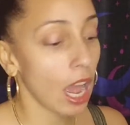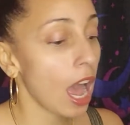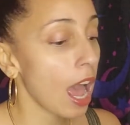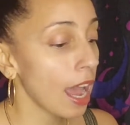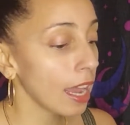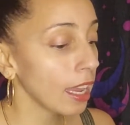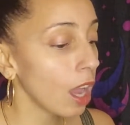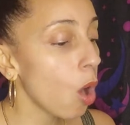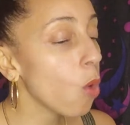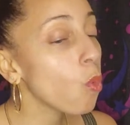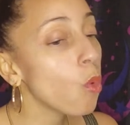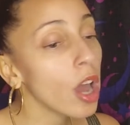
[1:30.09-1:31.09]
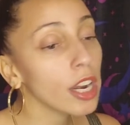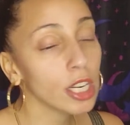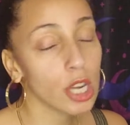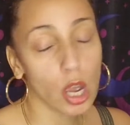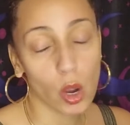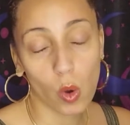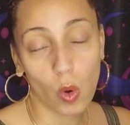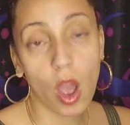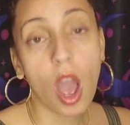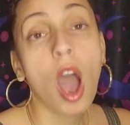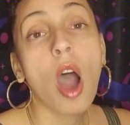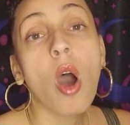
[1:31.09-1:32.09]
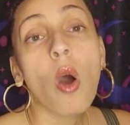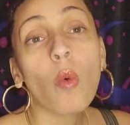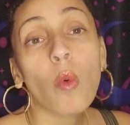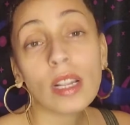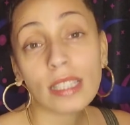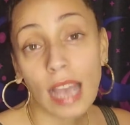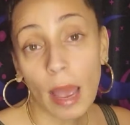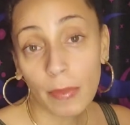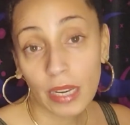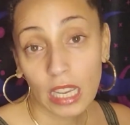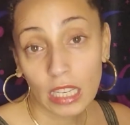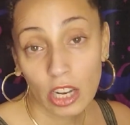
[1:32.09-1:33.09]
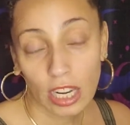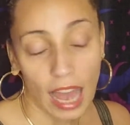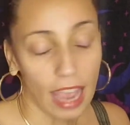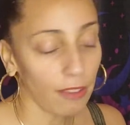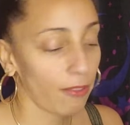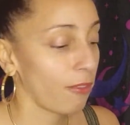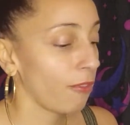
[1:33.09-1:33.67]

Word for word: I want to know what's happening in your life,